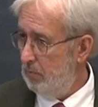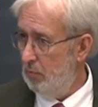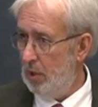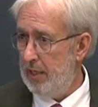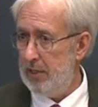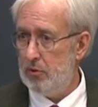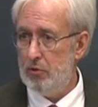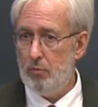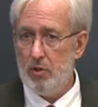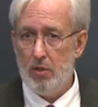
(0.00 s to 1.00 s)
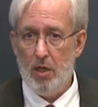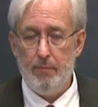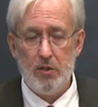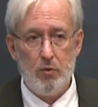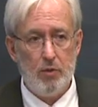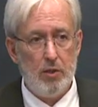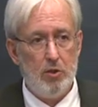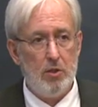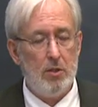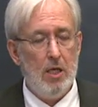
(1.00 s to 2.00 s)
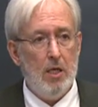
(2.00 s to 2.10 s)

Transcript: related to Islamic tradition.